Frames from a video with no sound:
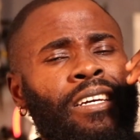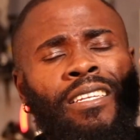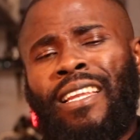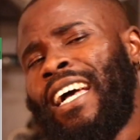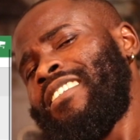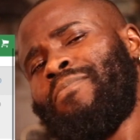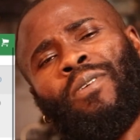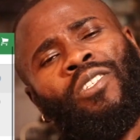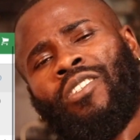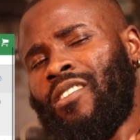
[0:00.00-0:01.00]
nice
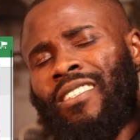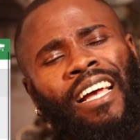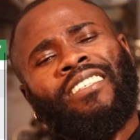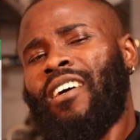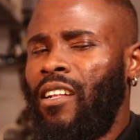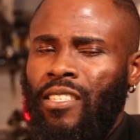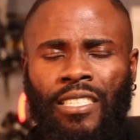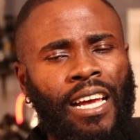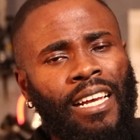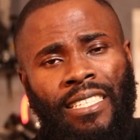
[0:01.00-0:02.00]
picture, nice color
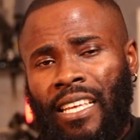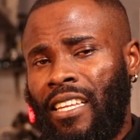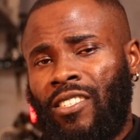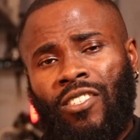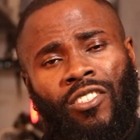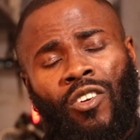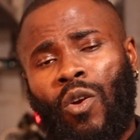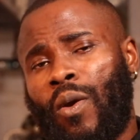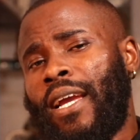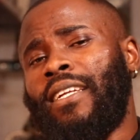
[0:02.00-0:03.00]
science, and it's just
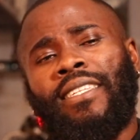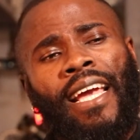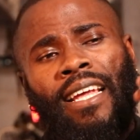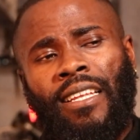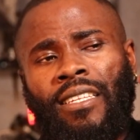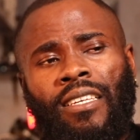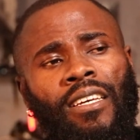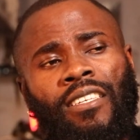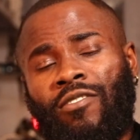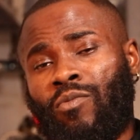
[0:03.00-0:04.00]
great. The 80D
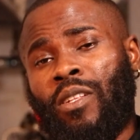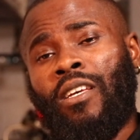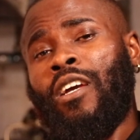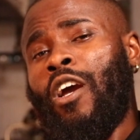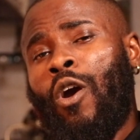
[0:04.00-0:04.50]
is really,